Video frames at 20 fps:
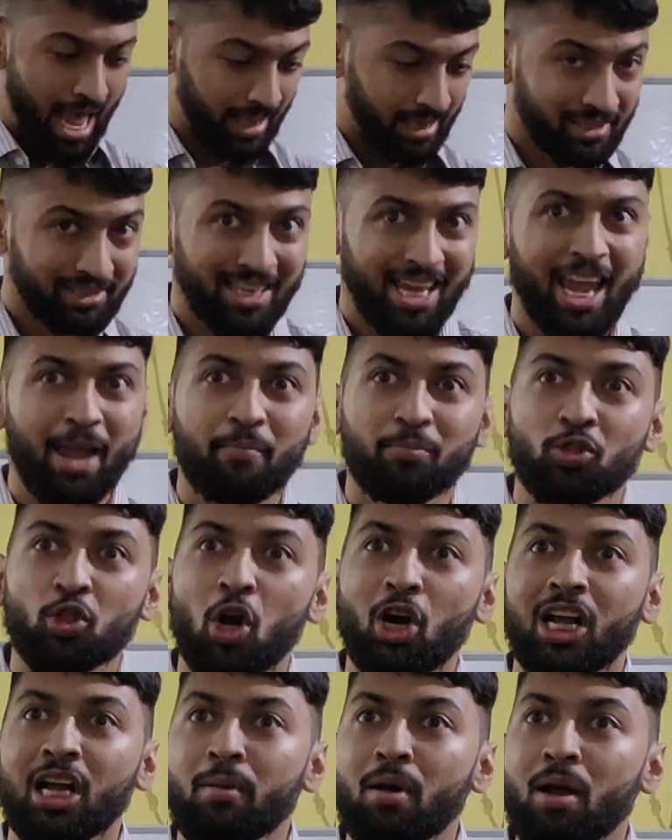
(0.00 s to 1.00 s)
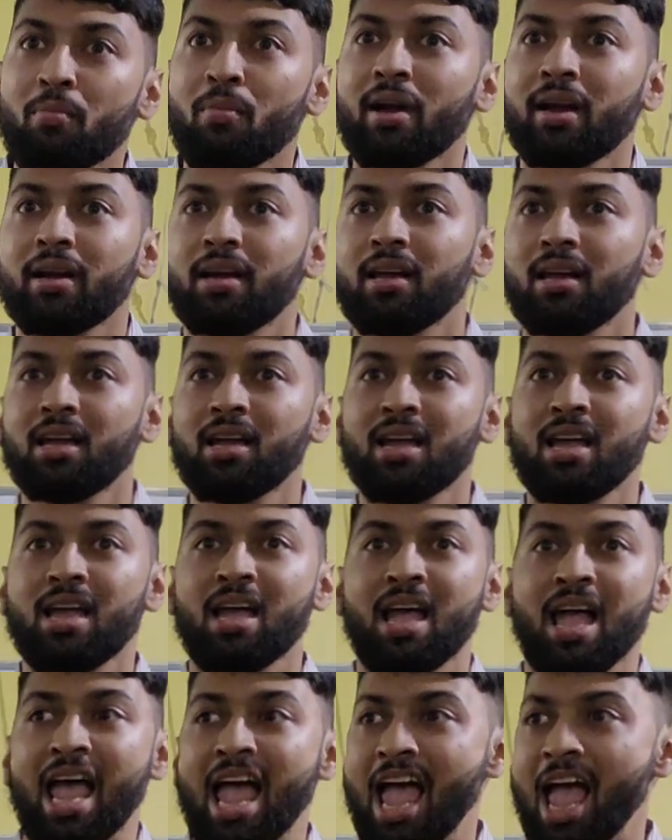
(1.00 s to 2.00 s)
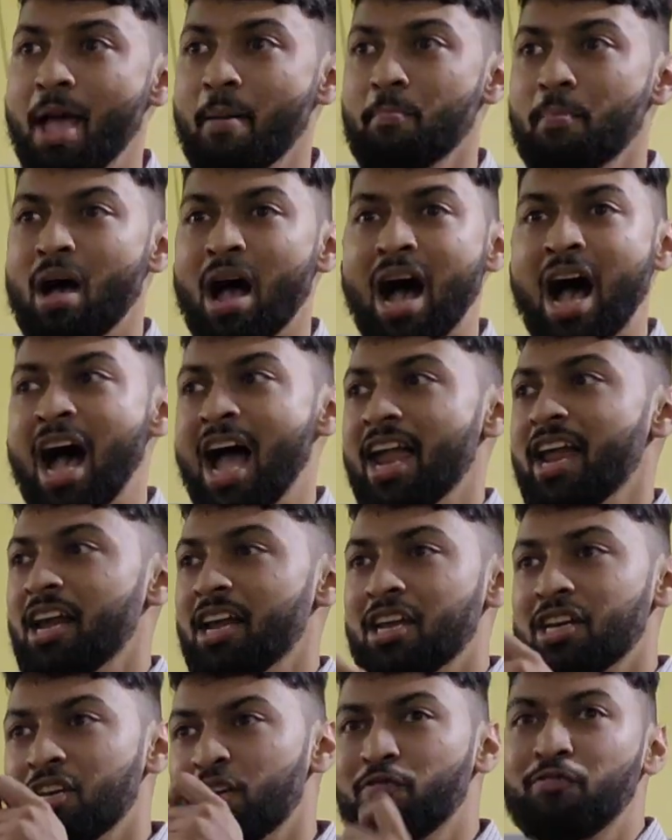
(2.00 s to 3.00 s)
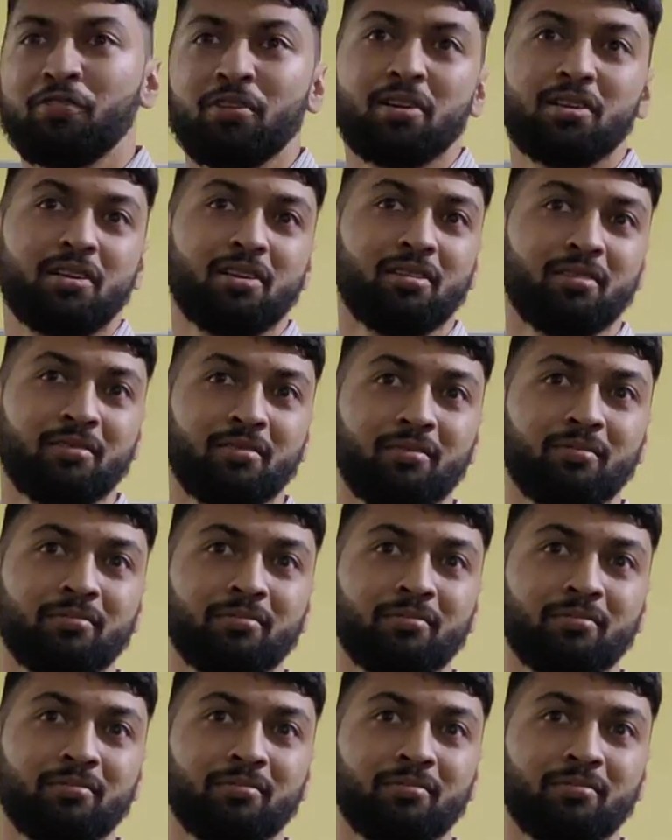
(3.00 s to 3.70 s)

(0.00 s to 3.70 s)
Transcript: The same thought in my mind. Am I different?